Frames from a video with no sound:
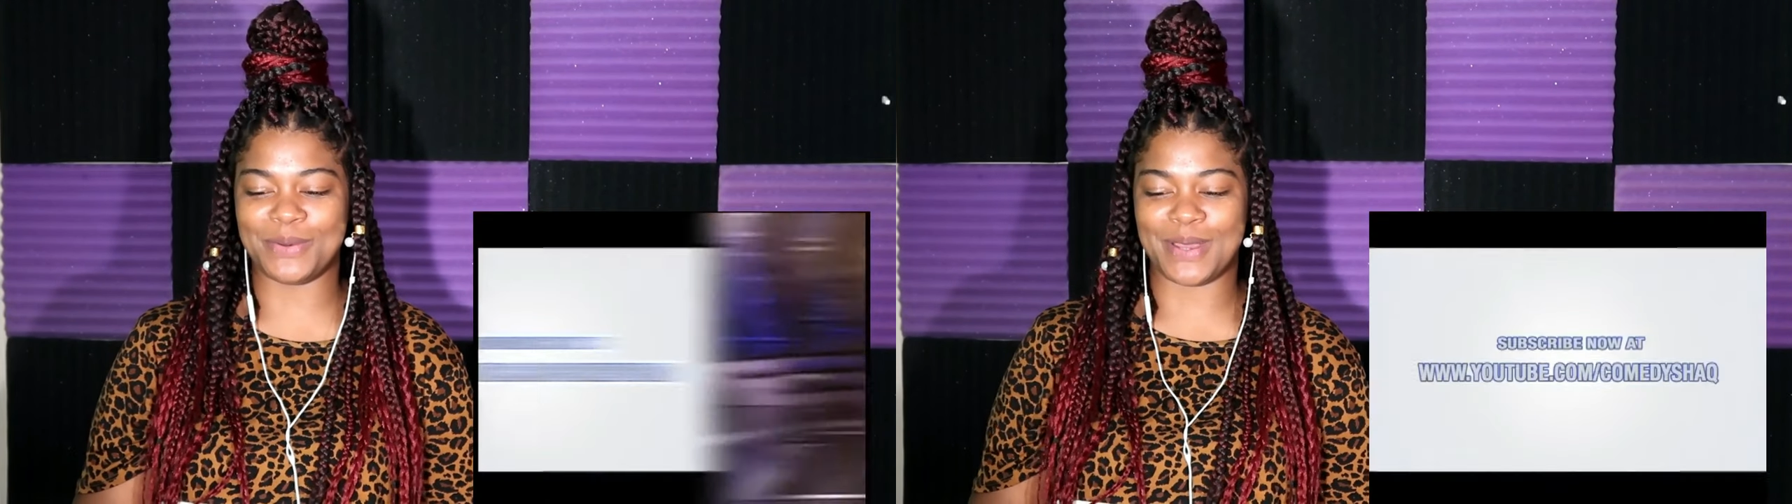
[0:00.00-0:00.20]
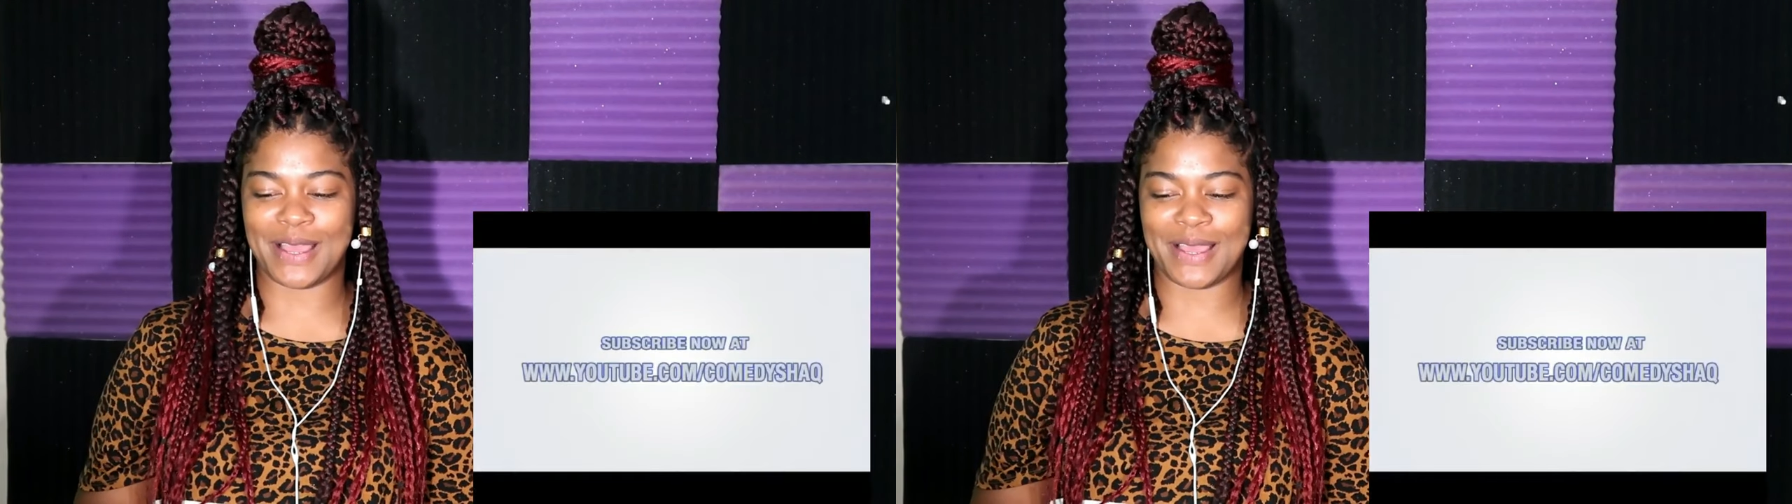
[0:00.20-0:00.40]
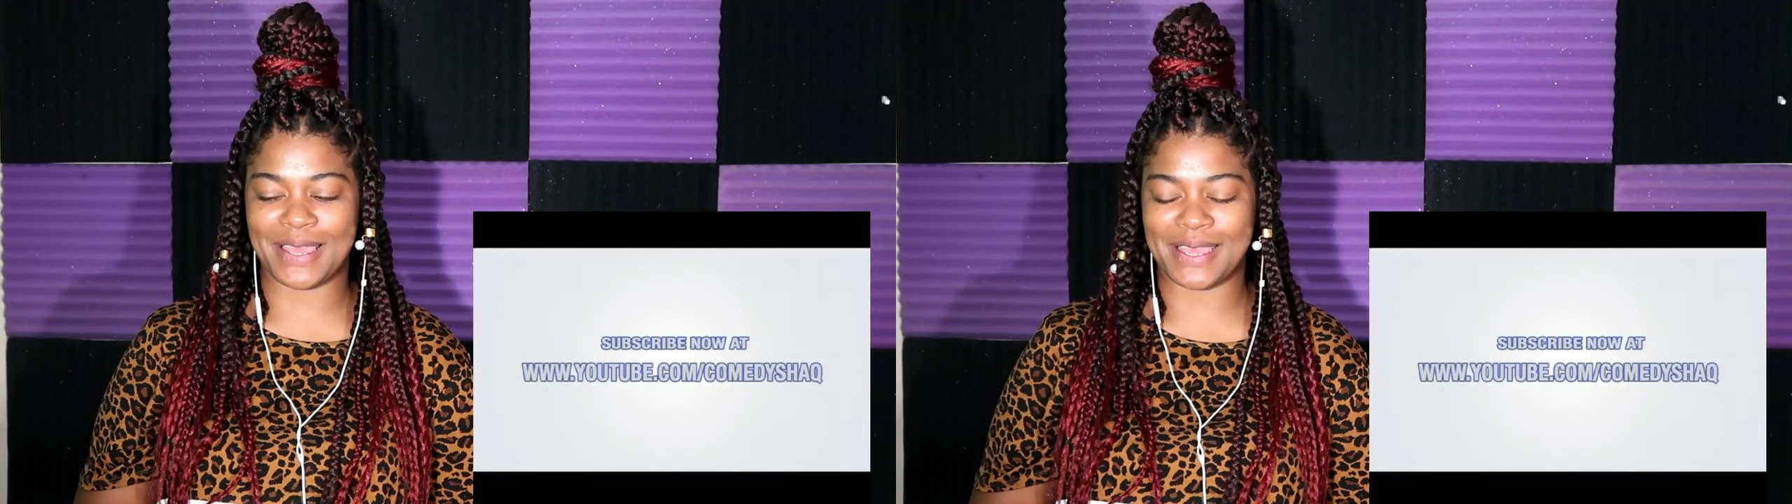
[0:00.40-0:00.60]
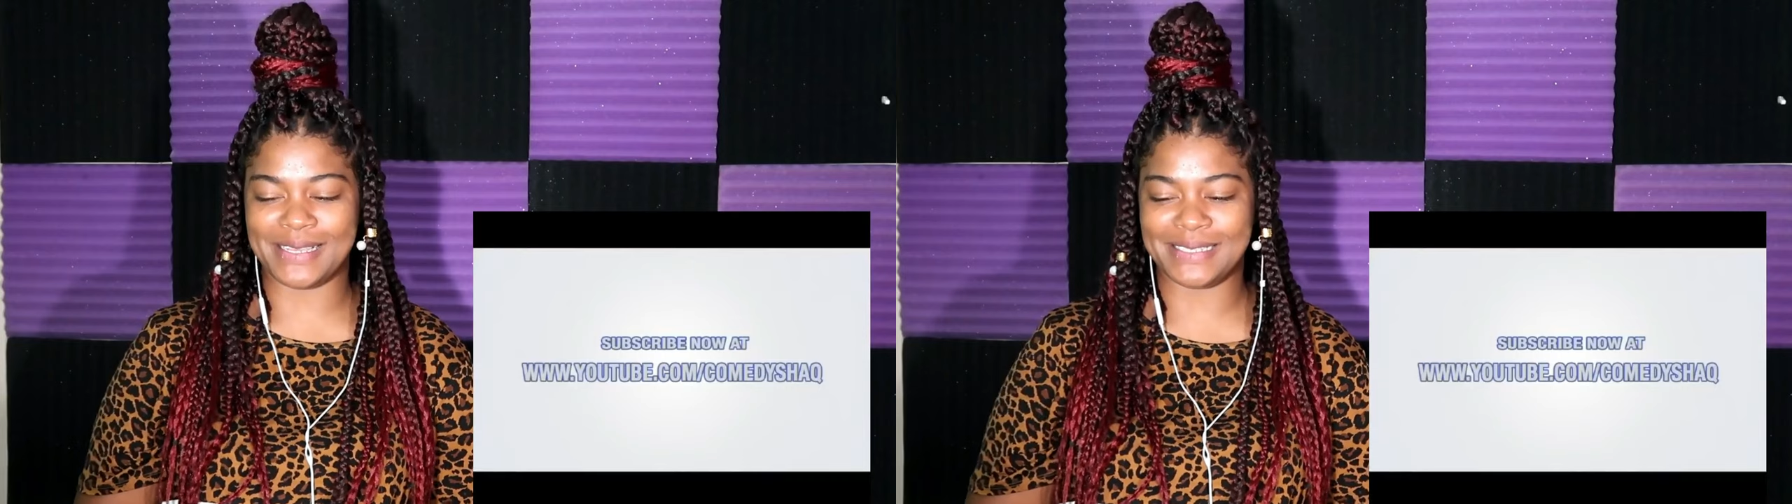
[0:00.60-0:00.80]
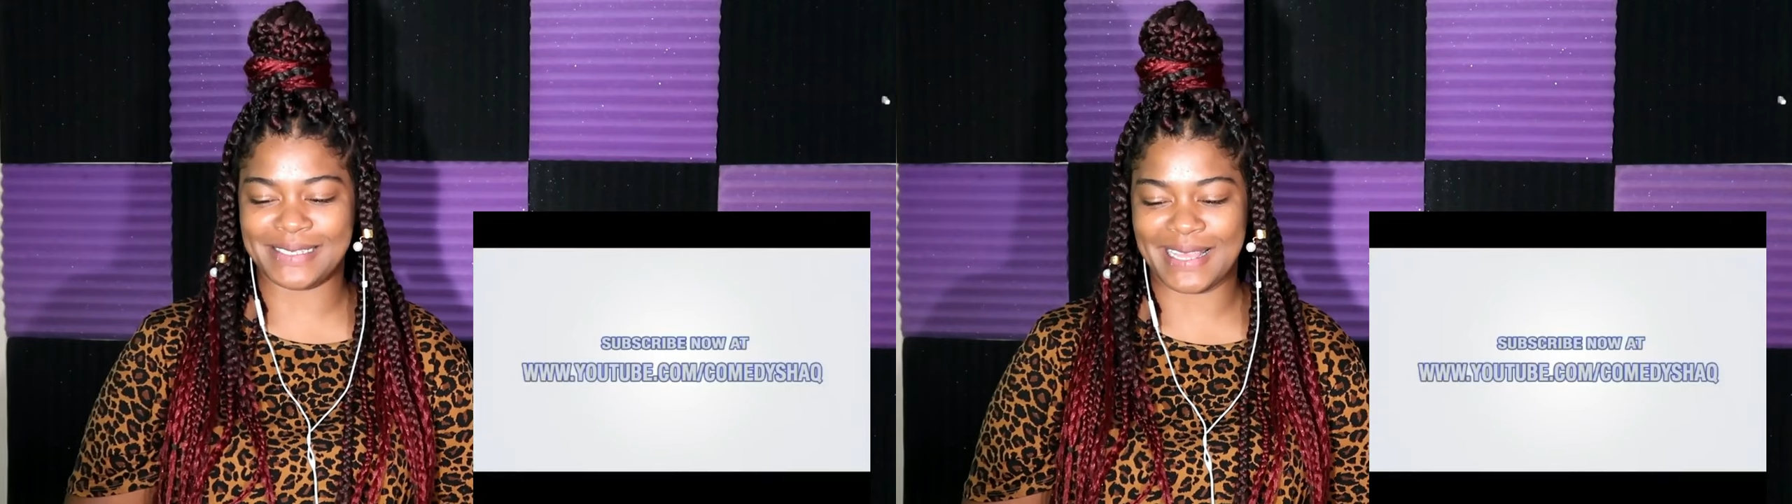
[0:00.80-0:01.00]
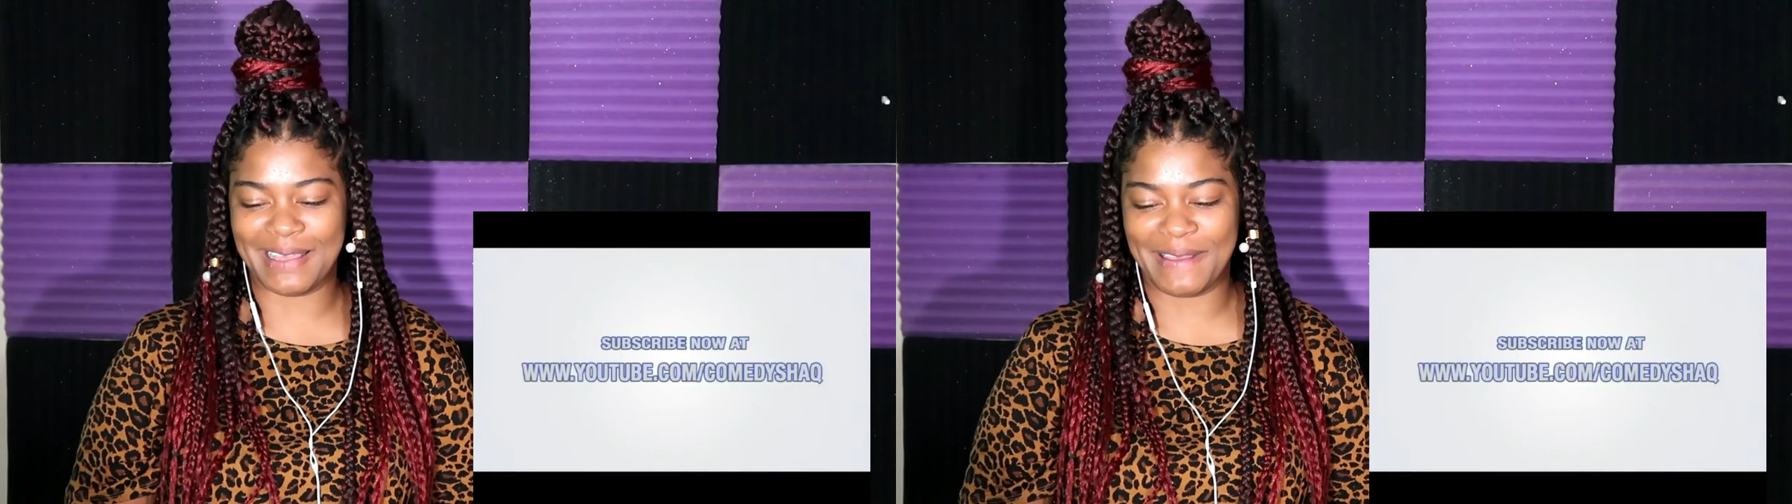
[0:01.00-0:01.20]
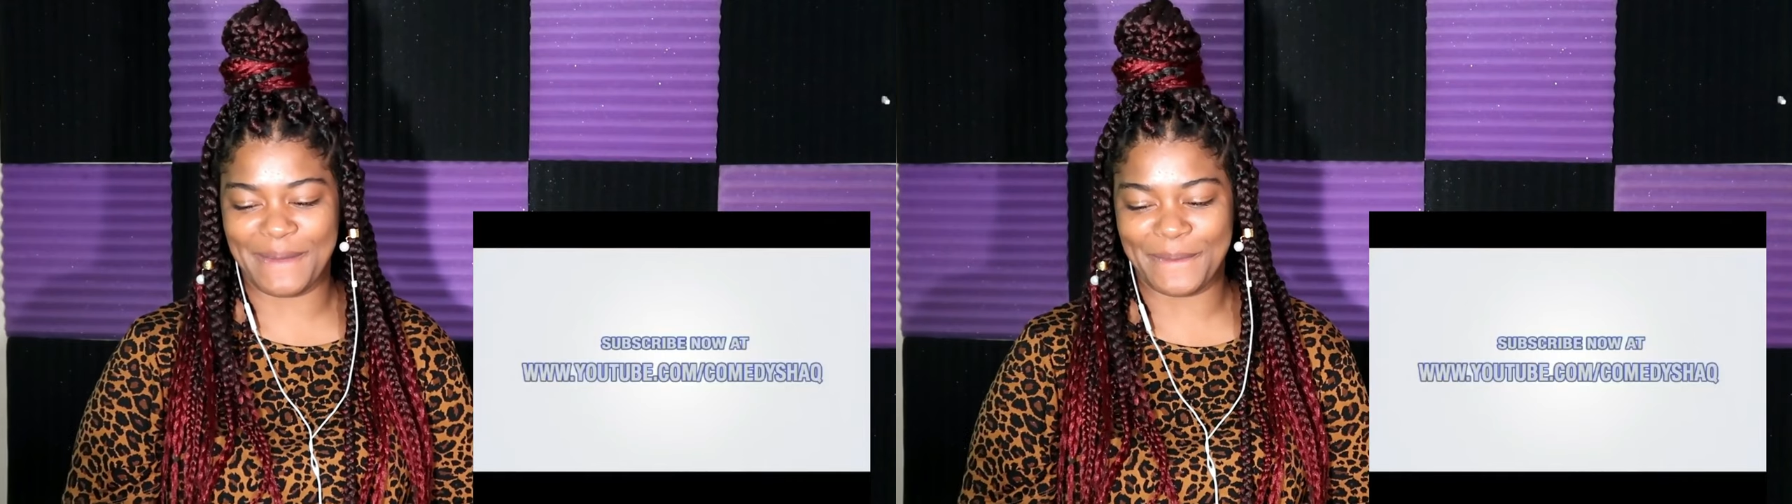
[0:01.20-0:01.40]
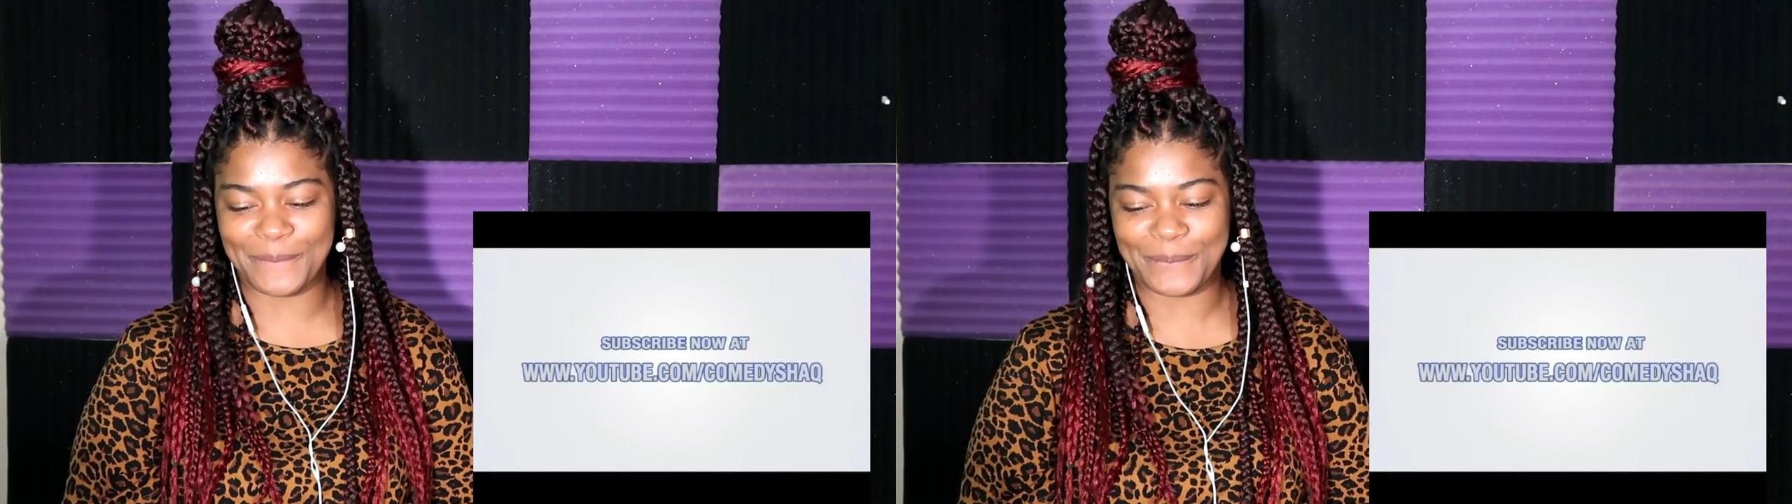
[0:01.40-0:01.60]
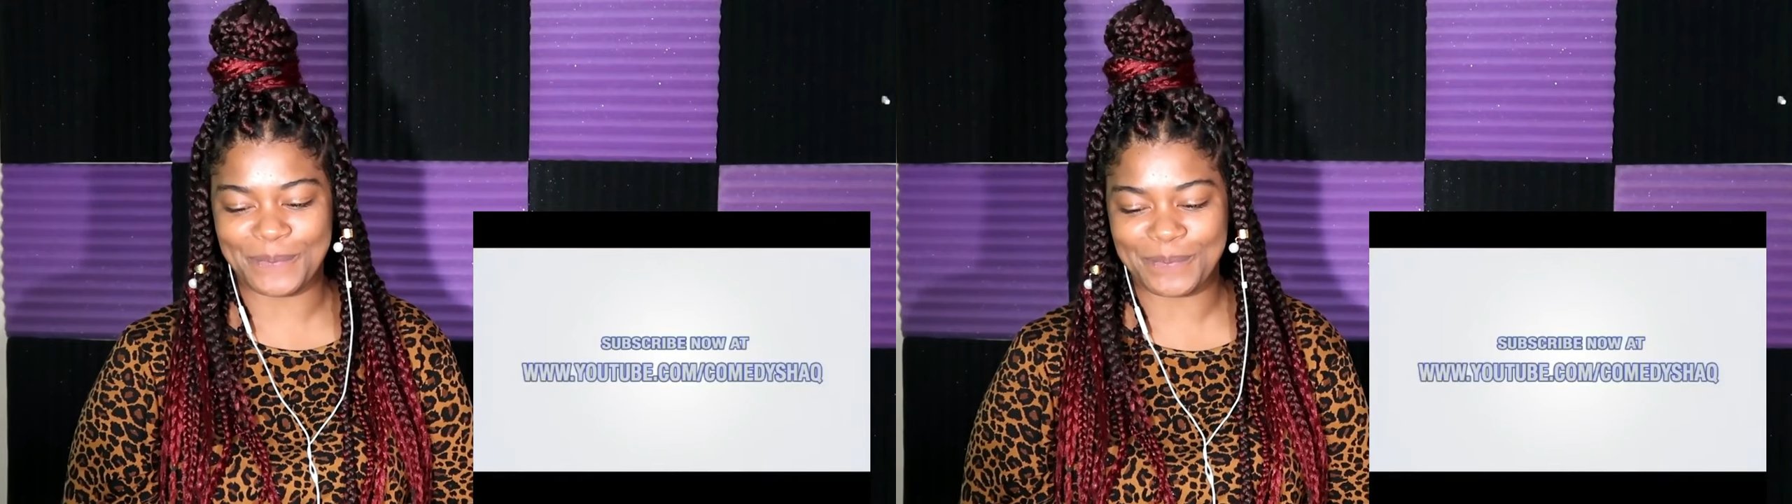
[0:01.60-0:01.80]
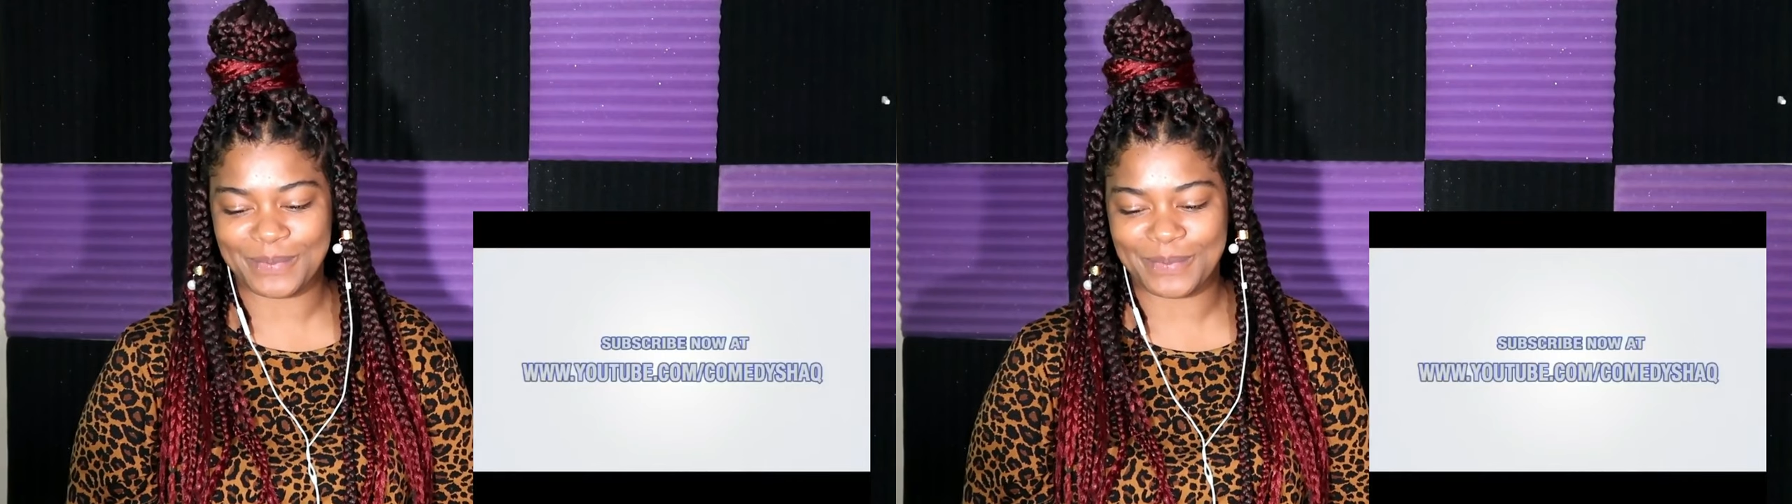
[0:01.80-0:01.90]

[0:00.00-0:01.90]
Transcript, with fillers: you guys. Um...